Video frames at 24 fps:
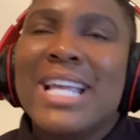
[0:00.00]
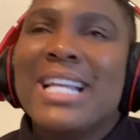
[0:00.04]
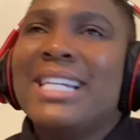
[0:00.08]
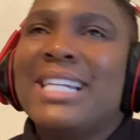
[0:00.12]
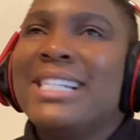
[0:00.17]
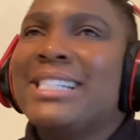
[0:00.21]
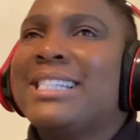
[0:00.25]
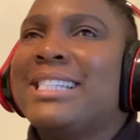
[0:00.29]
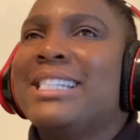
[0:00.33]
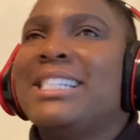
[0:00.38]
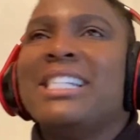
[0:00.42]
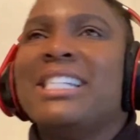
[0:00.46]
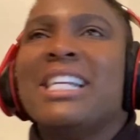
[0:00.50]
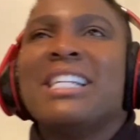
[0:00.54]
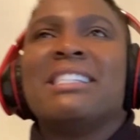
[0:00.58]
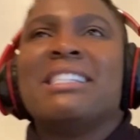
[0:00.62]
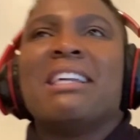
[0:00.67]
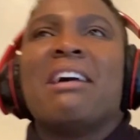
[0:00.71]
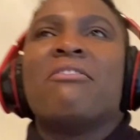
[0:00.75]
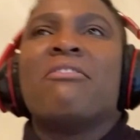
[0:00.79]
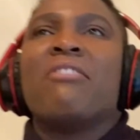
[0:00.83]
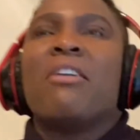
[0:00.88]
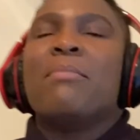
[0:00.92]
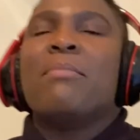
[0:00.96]
Listen,
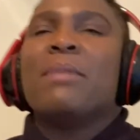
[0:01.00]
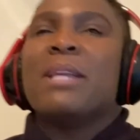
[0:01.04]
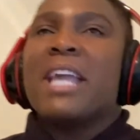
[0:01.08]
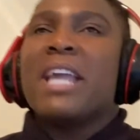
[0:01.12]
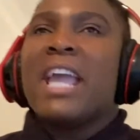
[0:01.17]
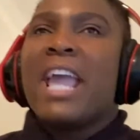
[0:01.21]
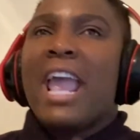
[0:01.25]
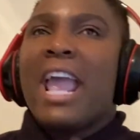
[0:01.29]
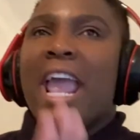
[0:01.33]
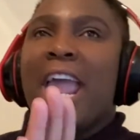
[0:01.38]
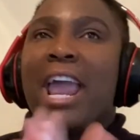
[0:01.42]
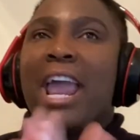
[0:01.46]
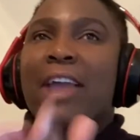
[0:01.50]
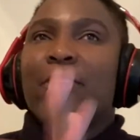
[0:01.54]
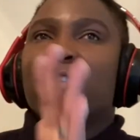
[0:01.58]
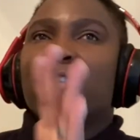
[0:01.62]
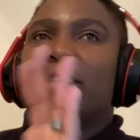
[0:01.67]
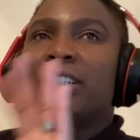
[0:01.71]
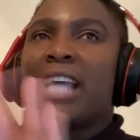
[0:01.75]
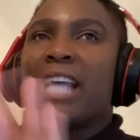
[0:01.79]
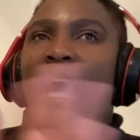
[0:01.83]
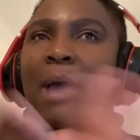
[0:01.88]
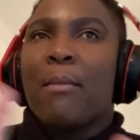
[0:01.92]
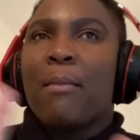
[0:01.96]
JSR family,
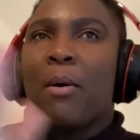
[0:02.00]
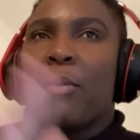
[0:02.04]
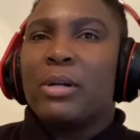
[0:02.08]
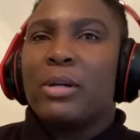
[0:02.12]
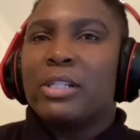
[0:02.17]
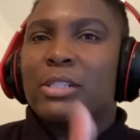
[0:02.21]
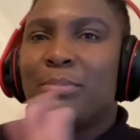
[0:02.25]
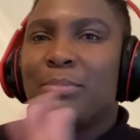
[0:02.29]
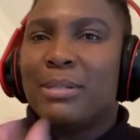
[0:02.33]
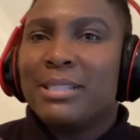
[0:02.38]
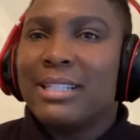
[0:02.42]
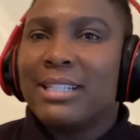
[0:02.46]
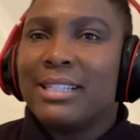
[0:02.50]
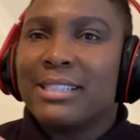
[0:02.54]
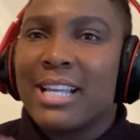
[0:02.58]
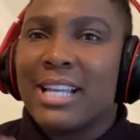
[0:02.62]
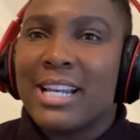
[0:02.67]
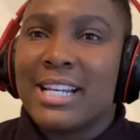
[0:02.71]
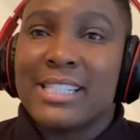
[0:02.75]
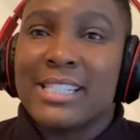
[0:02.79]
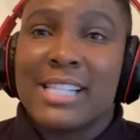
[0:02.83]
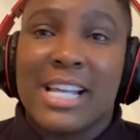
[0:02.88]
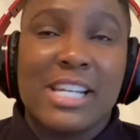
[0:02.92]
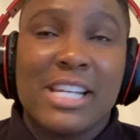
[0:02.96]
every time I watch
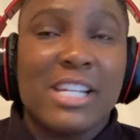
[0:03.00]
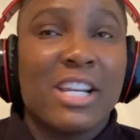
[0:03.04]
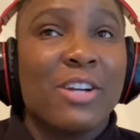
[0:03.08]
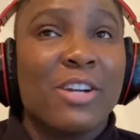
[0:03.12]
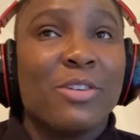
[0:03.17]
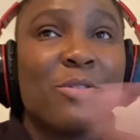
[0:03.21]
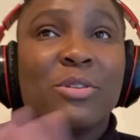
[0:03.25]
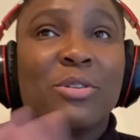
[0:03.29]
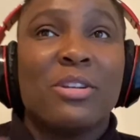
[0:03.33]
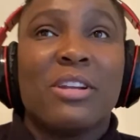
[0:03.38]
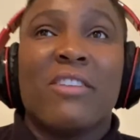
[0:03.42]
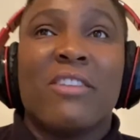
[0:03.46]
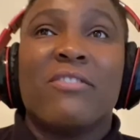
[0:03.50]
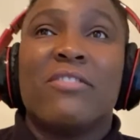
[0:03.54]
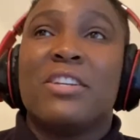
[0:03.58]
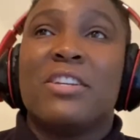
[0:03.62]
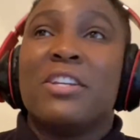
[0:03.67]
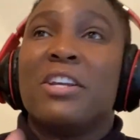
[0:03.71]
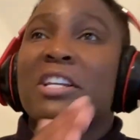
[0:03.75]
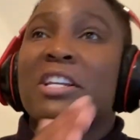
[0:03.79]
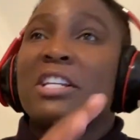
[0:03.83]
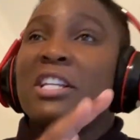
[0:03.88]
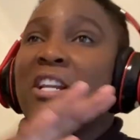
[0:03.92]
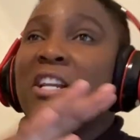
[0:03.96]
Pentatonix and they're doing a
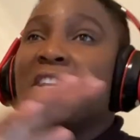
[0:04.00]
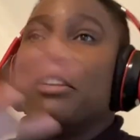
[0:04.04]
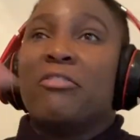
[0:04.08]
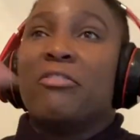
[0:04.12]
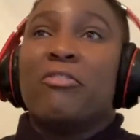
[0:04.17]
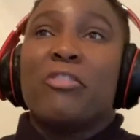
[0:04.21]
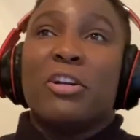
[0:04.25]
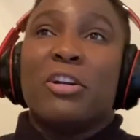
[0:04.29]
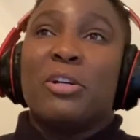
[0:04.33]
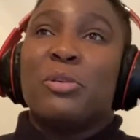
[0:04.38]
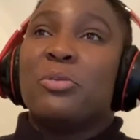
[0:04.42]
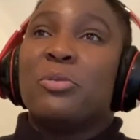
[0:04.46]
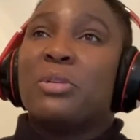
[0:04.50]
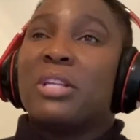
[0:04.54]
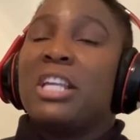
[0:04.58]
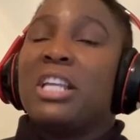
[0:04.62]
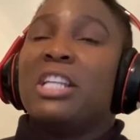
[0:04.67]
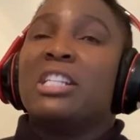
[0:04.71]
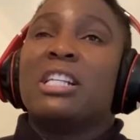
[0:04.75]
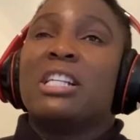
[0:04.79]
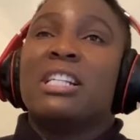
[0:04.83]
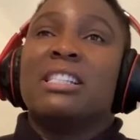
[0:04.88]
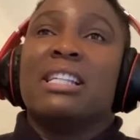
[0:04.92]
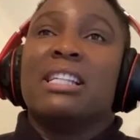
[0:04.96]
video in their different
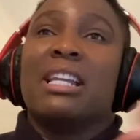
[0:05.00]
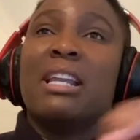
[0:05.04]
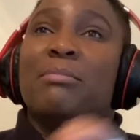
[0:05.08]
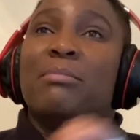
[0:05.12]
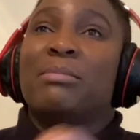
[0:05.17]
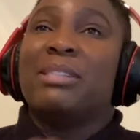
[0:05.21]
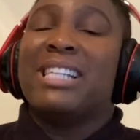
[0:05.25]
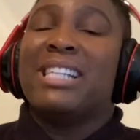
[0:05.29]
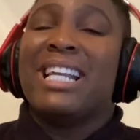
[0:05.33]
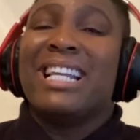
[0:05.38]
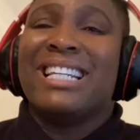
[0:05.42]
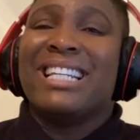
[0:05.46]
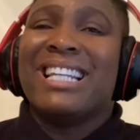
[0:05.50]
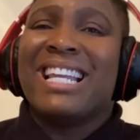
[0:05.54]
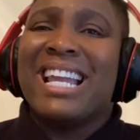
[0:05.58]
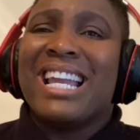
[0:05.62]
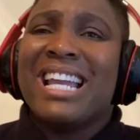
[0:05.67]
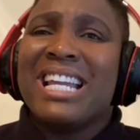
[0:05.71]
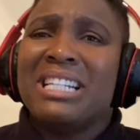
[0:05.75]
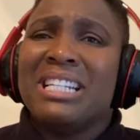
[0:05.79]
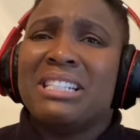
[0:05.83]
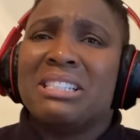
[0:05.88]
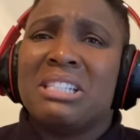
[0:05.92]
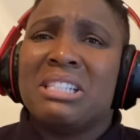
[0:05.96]
locations and I'm saying the
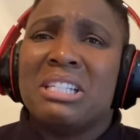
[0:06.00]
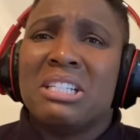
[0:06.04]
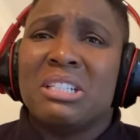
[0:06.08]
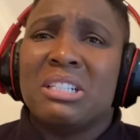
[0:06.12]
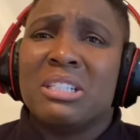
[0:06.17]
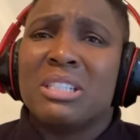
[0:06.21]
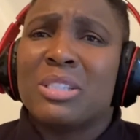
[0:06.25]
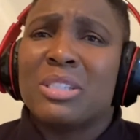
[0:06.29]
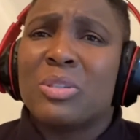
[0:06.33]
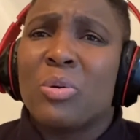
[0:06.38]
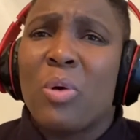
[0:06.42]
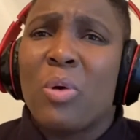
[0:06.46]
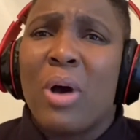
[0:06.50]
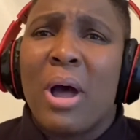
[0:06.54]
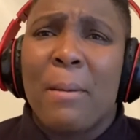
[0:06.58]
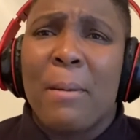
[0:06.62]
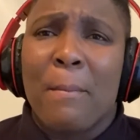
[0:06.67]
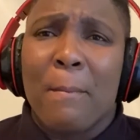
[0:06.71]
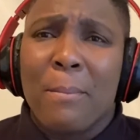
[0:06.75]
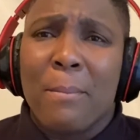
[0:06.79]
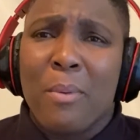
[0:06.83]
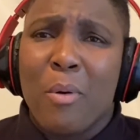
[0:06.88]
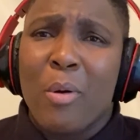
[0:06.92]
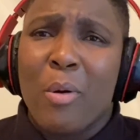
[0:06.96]
editing is so
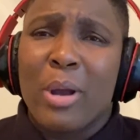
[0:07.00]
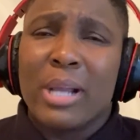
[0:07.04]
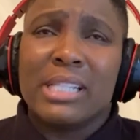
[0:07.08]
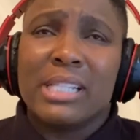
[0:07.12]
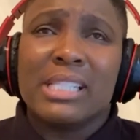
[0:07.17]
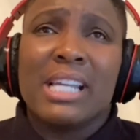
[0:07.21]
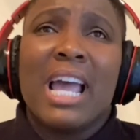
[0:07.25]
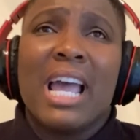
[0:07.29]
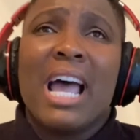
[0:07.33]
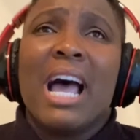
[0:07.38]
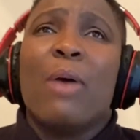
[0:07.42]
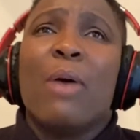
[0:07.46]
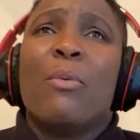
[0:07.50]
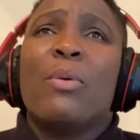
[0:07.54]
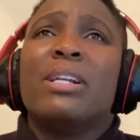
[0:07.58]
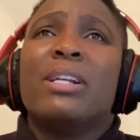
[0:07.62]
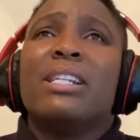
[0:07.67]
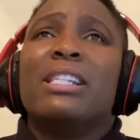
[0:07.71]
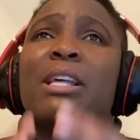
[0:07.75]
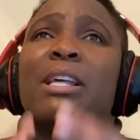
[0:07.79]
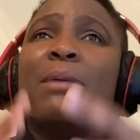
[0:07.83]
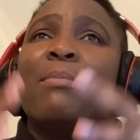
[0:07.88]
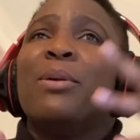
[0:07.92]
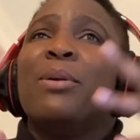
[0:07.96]
on point, I want
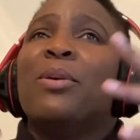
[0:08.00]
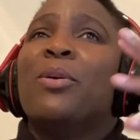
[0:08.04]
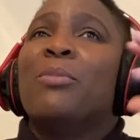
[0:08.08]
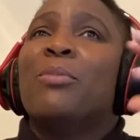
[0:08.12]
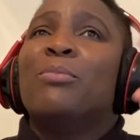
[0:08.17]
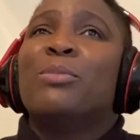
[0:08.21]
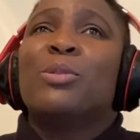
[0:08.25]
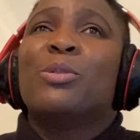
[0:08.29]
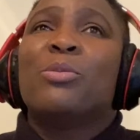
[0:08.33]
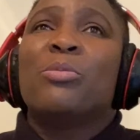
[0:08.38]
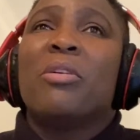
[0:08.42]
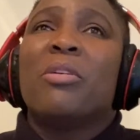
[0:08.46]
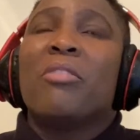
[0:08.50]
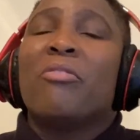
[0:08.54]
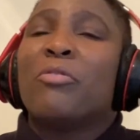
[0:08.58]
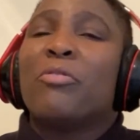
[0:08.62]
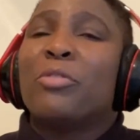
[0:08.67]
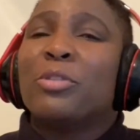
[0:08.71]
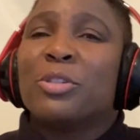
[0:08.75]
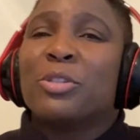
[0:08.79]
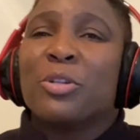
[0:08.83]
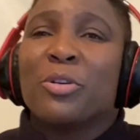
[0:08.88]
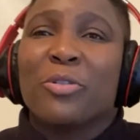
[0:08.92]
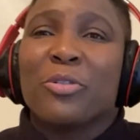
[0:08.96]
to say big up to the
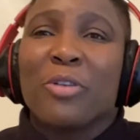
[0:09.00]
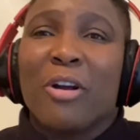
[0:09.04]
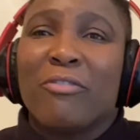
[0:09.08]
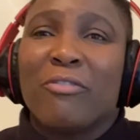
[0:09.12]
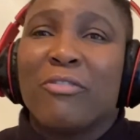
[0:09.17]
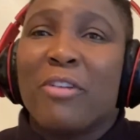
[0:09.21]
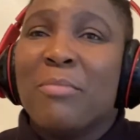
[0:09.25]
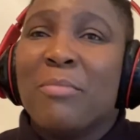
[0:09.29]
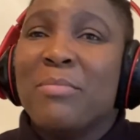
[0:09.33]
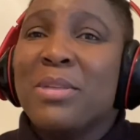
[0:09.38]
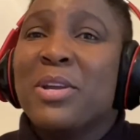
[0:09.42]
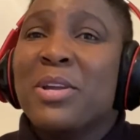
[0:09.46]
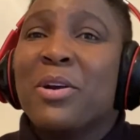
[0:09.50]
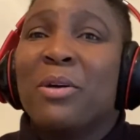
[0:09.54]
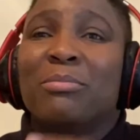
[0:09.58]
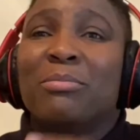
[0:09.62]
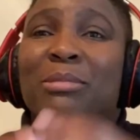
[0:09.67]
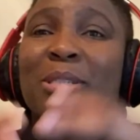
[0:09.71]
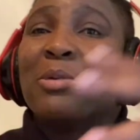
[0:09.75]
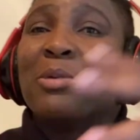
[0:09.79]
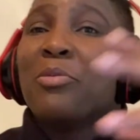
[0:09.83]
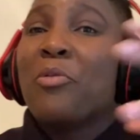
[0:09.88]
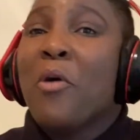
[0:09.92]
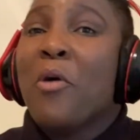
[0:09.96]
photographer, big
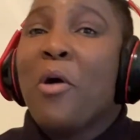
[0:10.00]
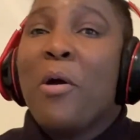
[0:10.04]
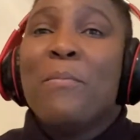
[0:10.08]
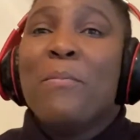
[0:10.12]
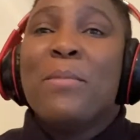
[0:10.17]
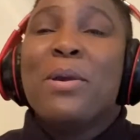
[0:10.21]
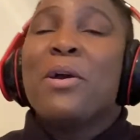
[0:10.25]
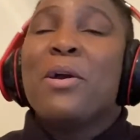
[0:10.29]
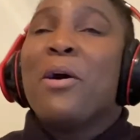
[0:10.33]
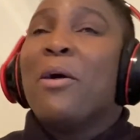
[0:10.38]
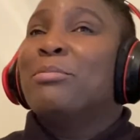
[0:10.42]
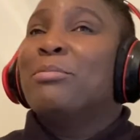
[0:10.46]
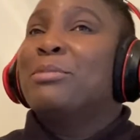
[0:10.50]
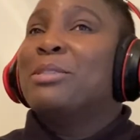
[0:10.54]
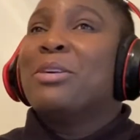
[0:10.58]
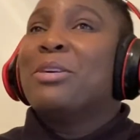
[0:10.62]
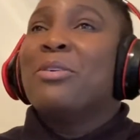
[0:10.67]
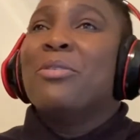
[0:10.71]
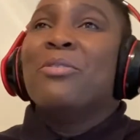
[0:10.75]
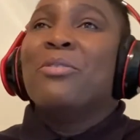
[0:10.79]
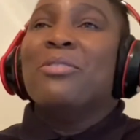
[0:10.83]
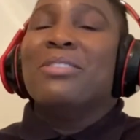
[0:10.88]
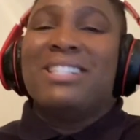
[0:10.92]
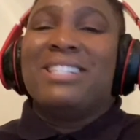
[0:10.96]
up to, big up
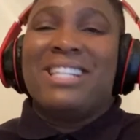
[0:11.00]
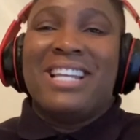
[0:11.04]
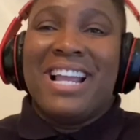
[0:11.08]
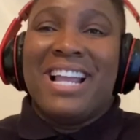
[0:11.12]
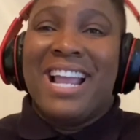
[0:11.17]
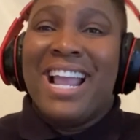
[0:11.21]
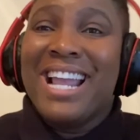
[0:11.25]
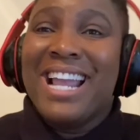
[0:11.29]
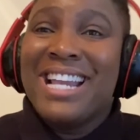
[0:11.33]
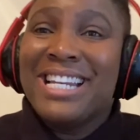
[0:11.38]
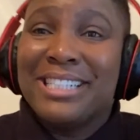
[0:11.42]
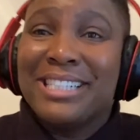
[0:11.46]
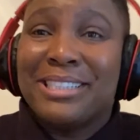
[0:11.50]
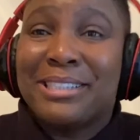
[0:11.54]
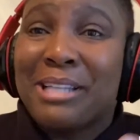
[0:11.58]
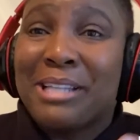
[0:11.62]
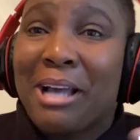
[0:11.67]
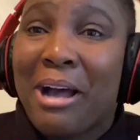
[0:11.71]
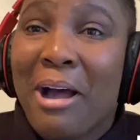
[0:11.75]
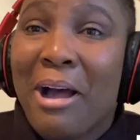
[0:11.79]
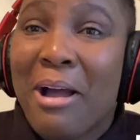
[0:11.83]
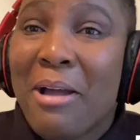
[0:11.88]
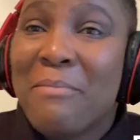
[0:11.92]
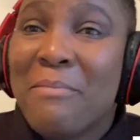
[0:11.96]
to the
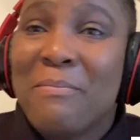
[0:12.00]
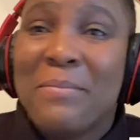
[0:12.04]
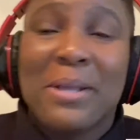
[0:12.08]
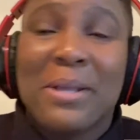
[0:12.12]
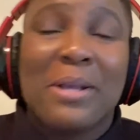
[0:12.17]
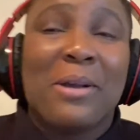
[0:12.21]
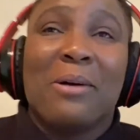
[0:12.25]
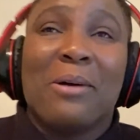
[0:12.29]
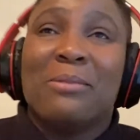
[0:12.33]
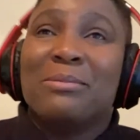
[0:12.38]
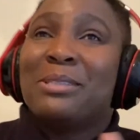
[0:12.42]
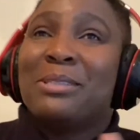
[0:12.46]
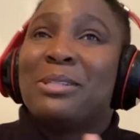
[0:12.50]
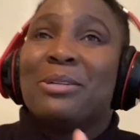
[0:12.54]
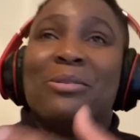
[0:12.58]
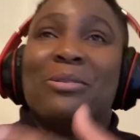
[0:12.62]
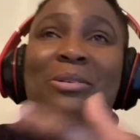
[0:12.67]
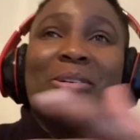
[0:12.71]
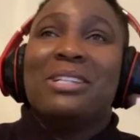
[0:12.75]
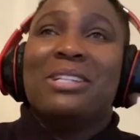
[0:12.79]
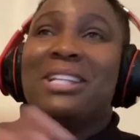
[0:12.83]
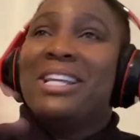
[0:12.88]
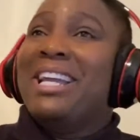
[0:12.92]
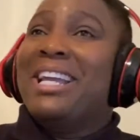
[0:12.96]
editor, big up
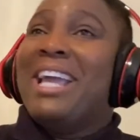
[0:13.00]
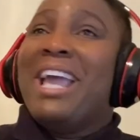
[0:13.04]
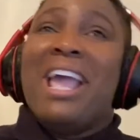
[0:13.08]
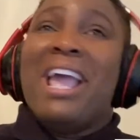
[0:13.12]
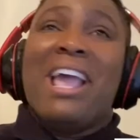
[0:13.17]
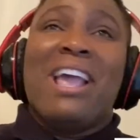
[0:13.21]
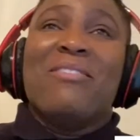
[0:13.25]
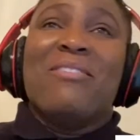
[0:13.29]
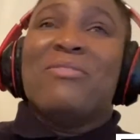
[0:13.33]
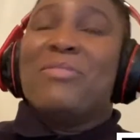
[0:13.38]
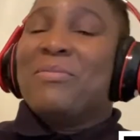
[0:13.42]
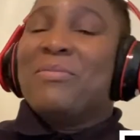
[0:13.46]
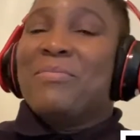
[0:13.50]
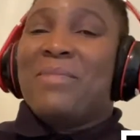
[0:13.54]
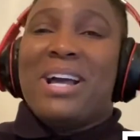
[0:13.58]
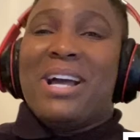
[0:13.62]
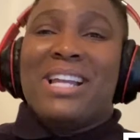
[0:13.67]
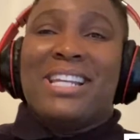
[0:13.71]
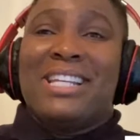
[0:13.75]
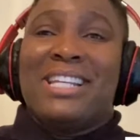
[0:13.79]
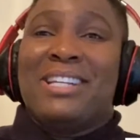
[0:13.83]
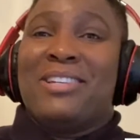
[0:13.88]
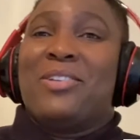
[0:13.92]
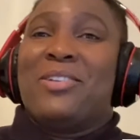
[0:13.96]
to the,
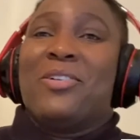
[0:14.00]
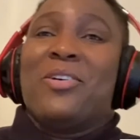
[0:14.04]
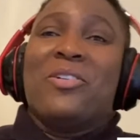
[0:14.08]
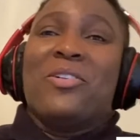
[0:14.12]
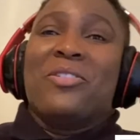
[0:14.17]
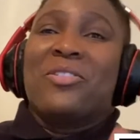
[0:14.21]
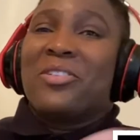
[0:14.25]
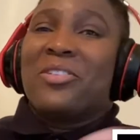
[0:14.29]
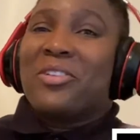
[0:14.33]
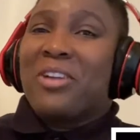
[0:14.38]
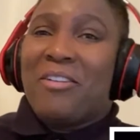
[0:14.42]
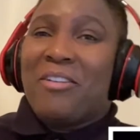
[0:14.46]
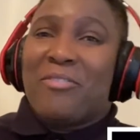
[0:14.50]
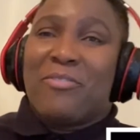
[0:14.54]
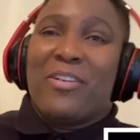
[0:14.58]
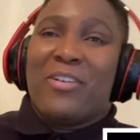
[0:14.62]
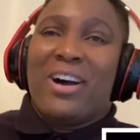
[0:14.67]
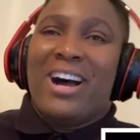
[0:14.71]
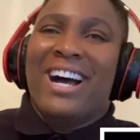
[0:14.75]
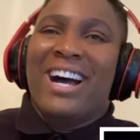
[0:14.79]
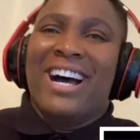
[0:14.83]
everybody, choreographer.